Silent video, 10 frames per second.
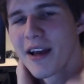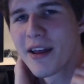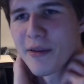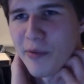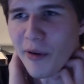
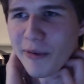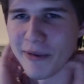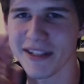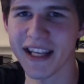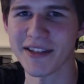The problem
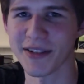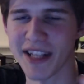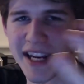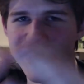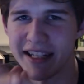is that's on
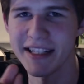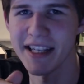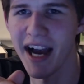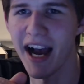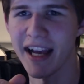1080
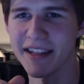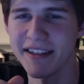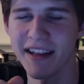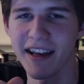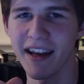
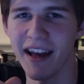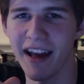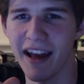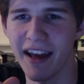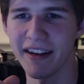Ti's,
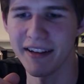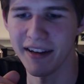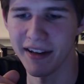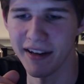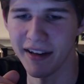and
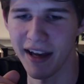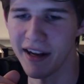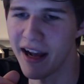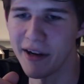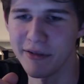
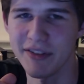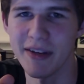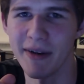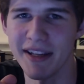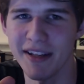I don't
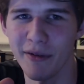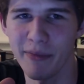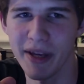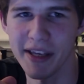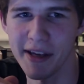see myself
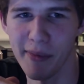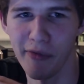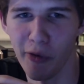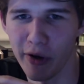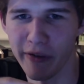picking up
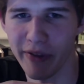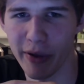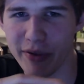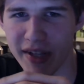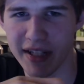4 of
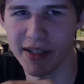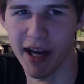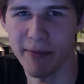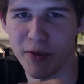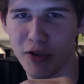those
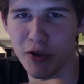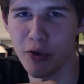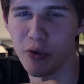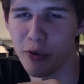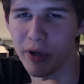anytime
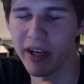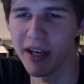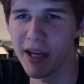soon.